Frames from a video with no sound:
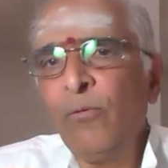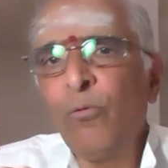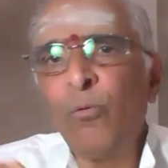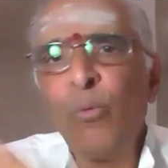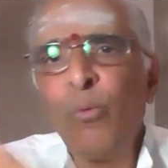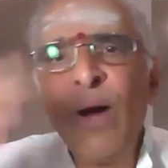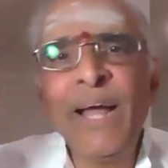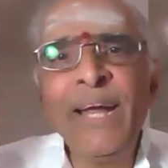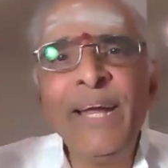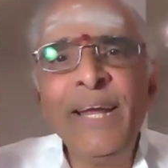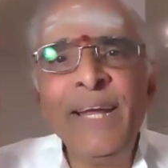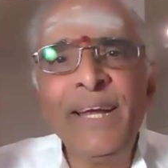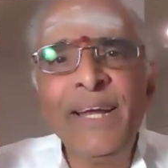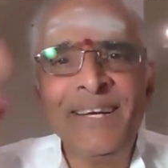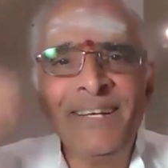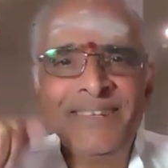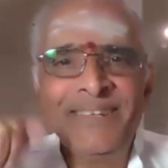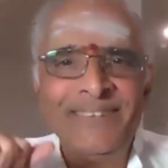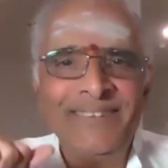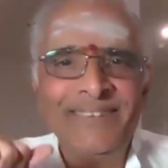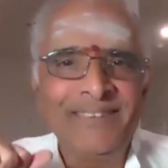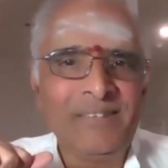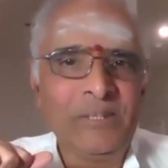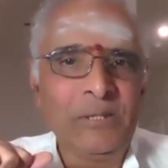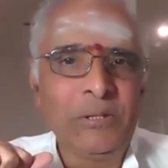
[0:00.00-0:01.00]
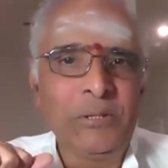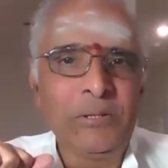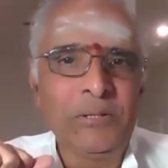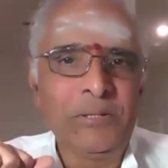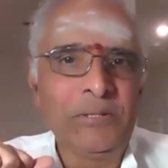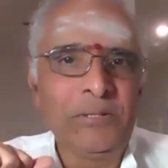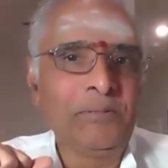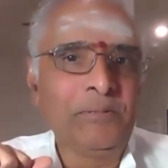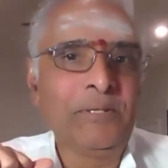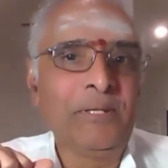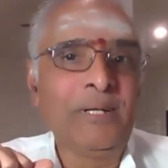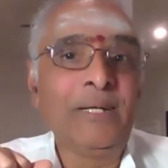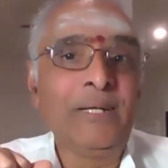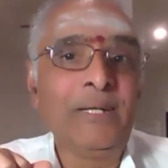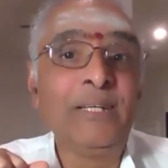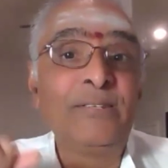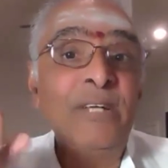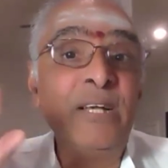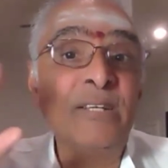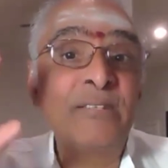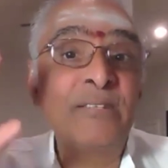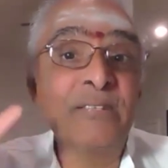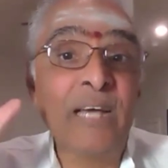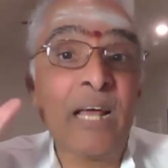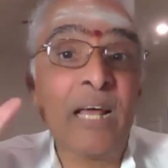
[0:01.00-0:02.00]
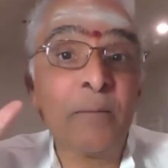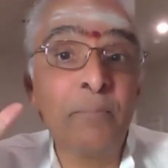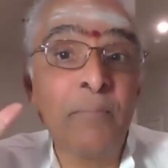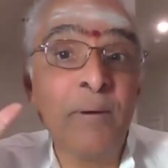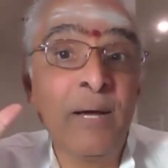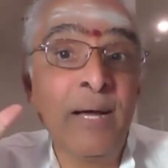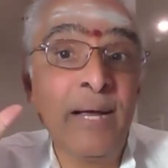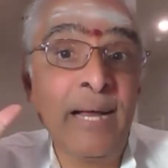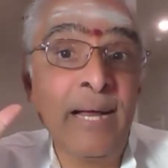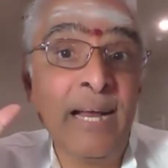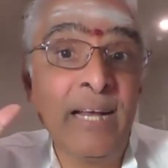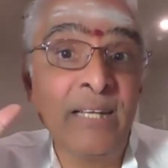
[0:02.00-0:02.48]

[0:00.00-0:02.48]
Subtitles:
Why? He says karma